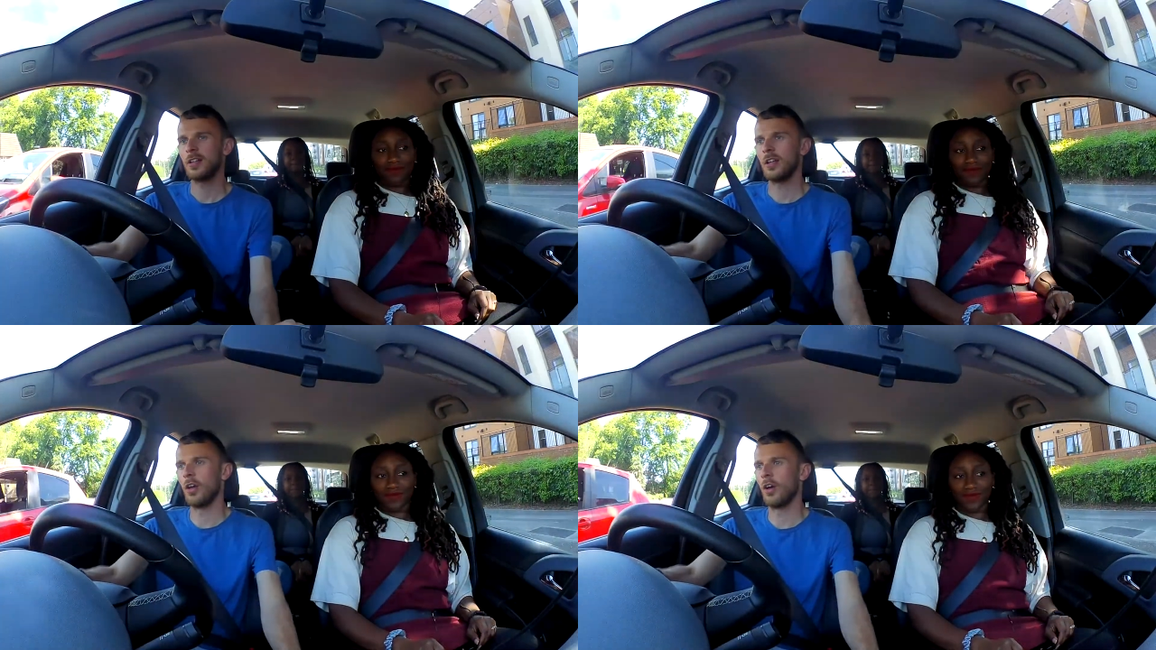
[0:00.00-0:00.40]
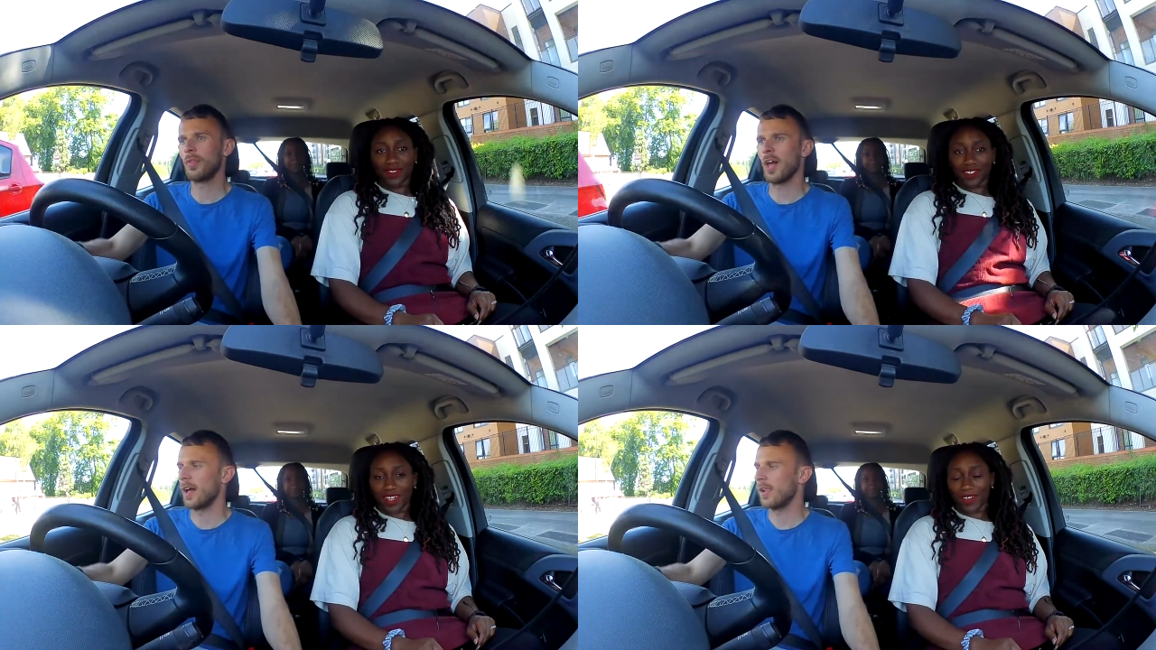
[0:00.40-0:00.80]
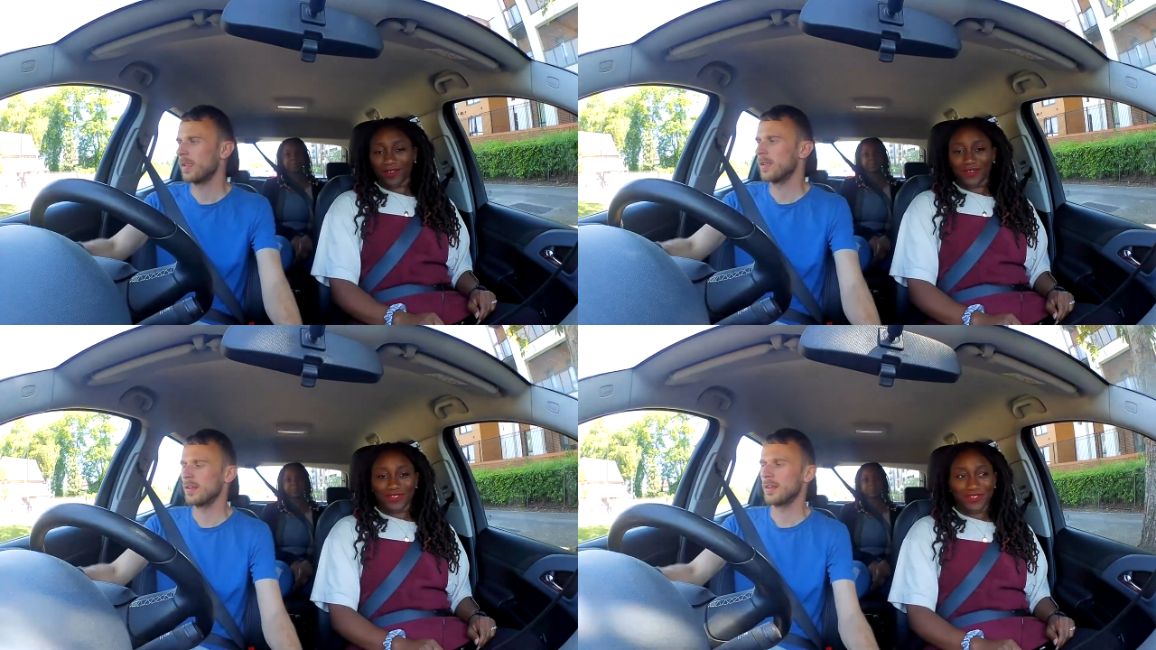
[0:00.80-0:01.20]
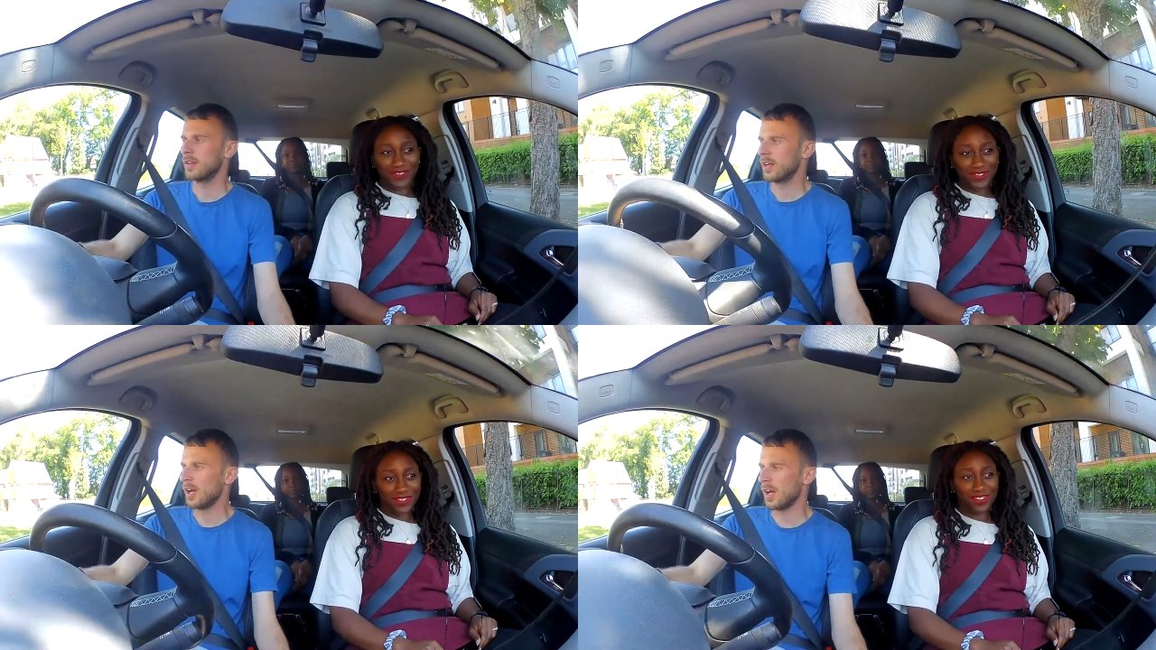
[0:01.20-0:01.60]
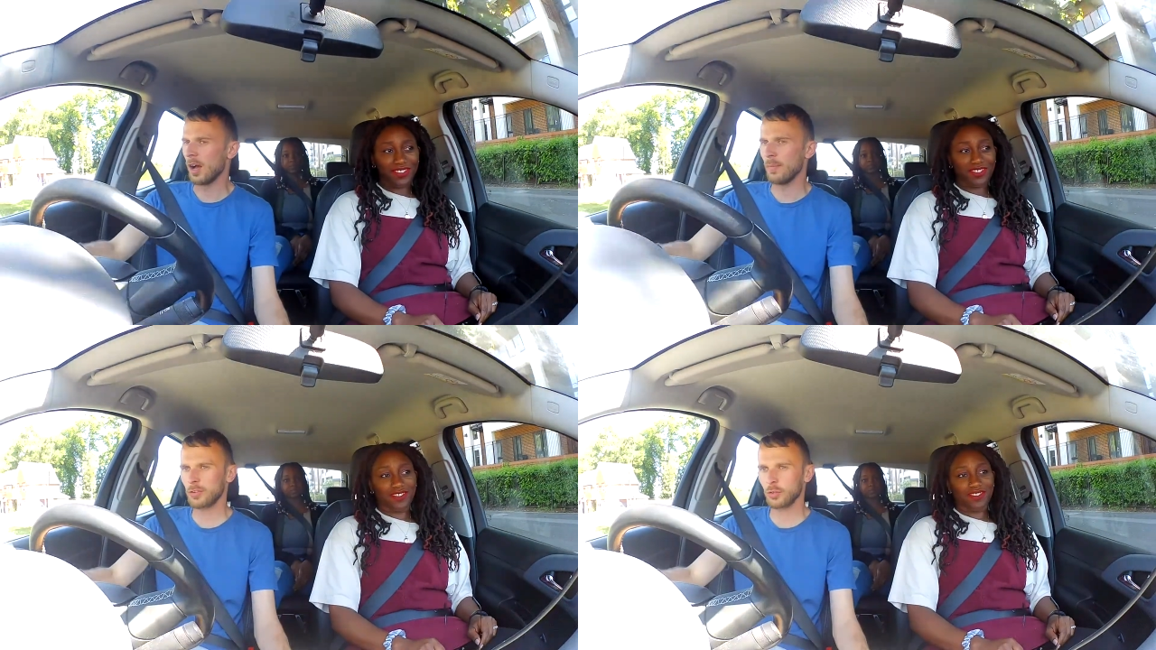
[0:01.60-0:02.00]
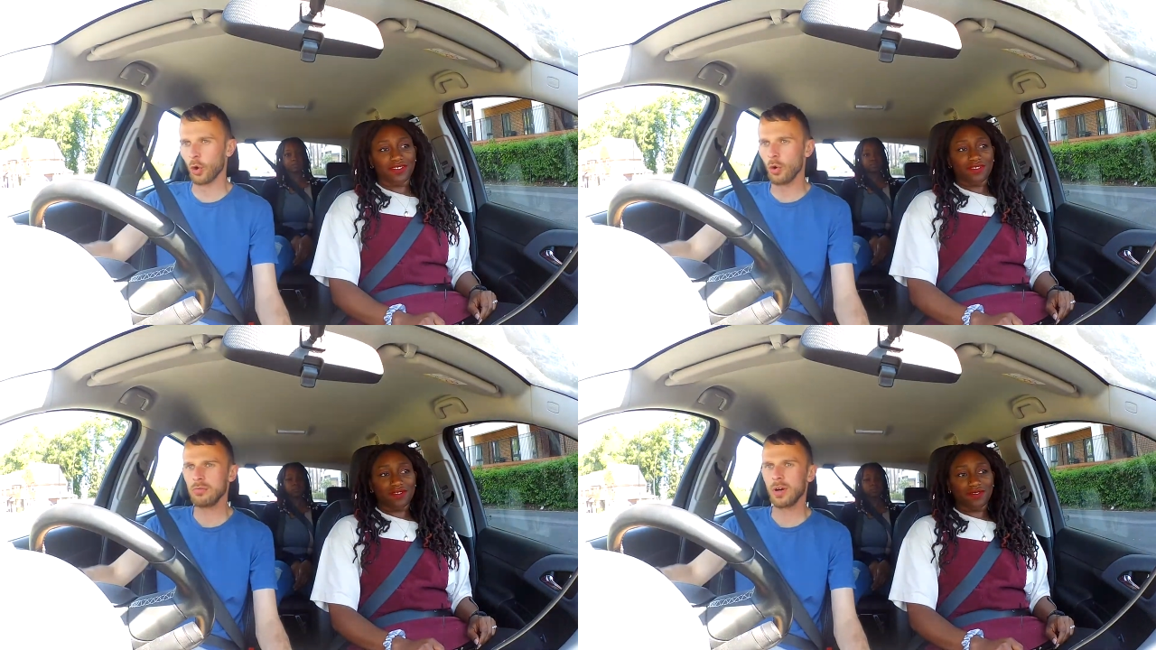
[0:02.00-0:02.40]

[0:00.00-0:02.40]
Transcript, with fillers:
Speaker 1: Love that. Yeah. Um, that's cool.